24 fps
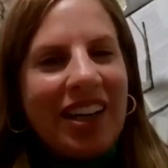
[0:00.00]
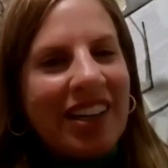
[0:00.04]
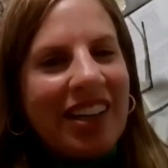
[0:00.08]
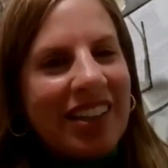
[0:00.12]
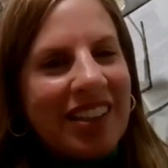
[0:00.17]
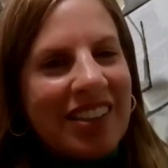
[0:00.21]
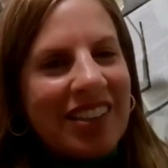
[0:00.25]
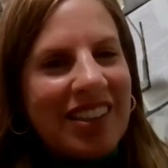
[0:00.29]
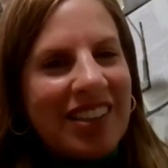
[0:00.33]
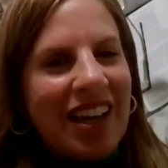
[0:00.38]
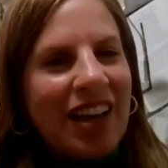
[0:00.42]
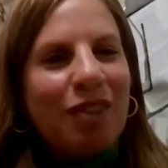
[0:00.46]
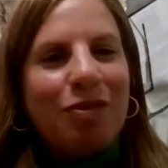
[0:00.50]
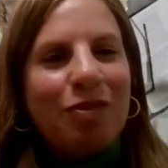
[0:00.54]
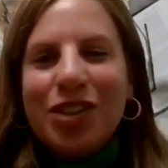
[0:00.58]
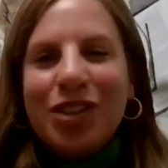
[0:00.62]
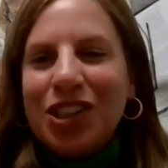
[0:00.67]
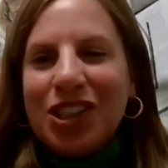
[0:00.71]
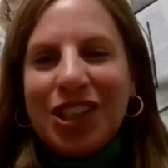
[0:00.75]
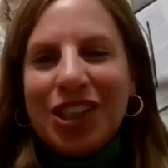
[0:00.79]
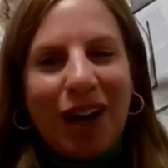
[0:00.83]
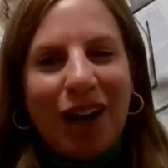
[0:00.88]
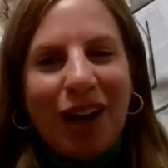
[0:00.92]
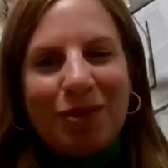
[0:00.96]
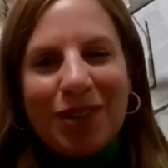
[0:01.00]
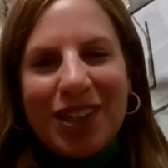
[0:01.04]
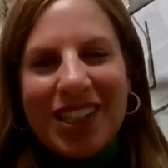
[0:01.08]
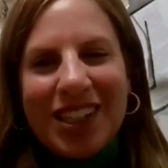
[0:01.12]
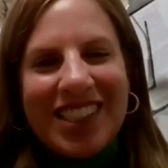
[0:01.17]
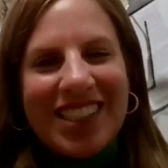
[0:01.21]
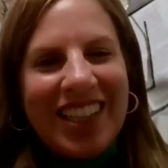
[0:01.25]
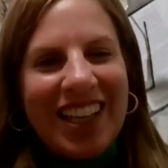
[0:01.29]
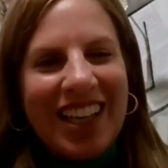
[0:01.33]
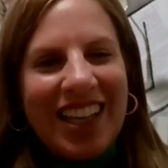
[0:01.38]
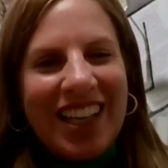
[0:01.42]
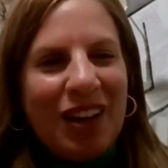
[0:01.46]
years, every
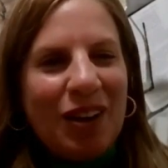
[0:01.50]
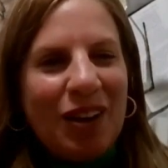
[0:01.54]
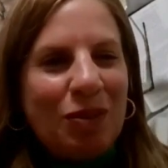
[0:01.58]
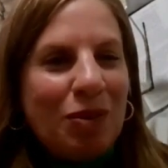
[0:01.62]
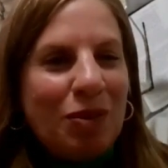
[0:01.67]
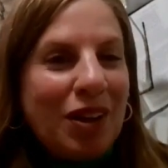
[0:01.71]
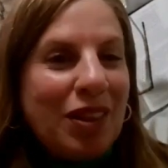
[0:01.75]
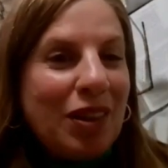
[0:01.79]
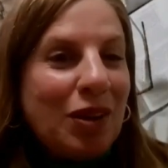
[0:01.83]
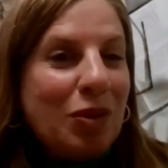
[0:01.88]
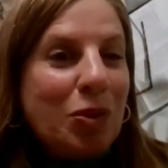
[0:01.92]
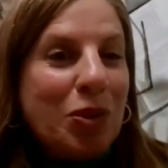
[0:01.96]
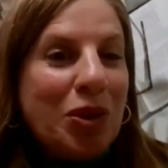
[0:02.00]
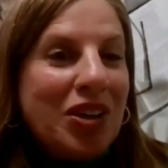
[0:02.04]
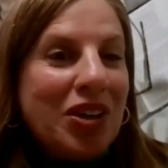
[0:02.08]
Shabbos, but they